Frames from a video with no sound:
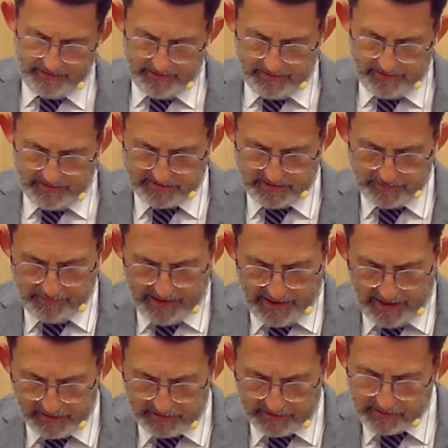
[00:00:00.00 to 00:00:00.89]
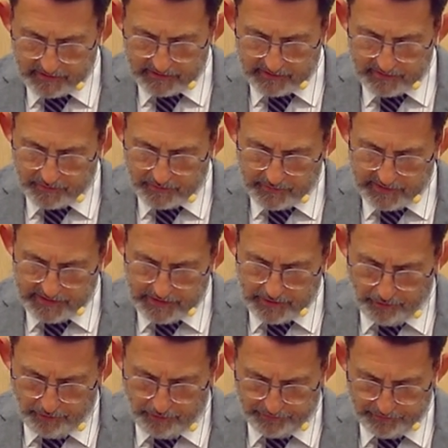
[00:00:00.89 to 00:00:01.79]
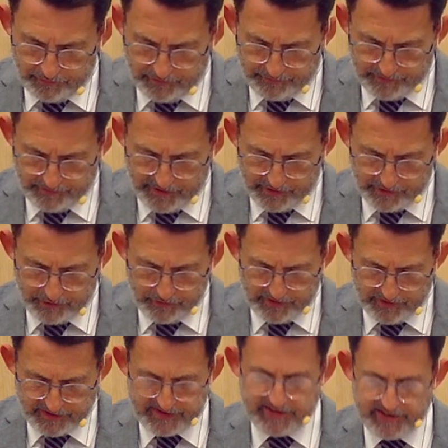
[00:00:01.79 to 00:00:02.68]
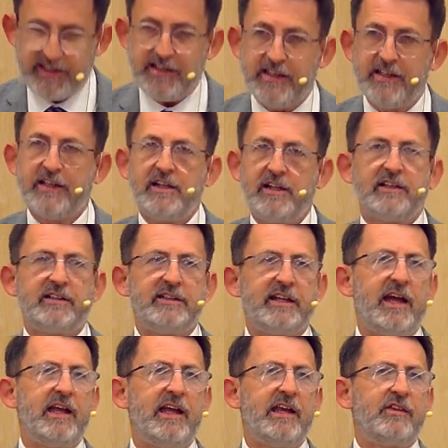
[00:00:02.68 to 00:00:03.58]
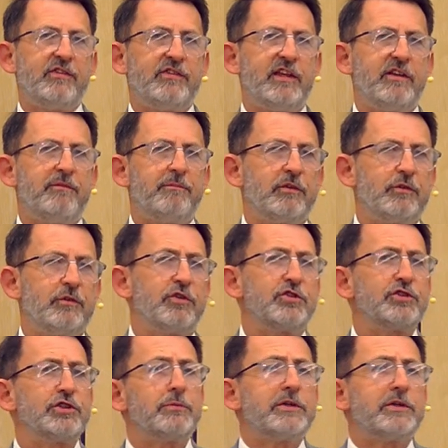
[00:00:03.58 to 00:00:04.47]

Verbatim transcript: is the man that we often refer to as the dying thief. But of course, there were